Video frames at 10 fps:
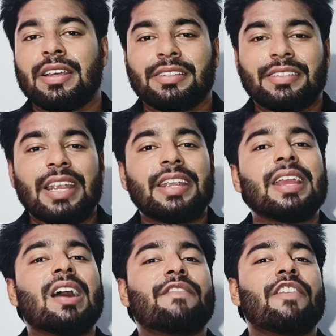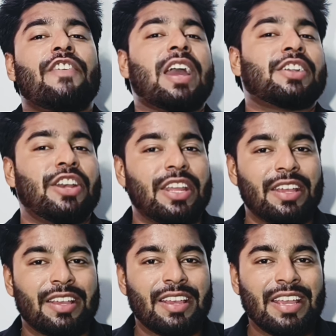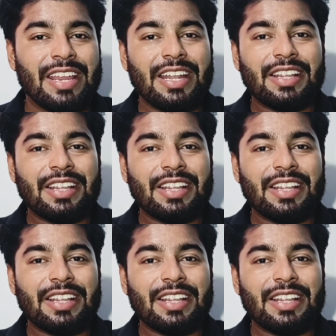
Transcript: setting up a factory, it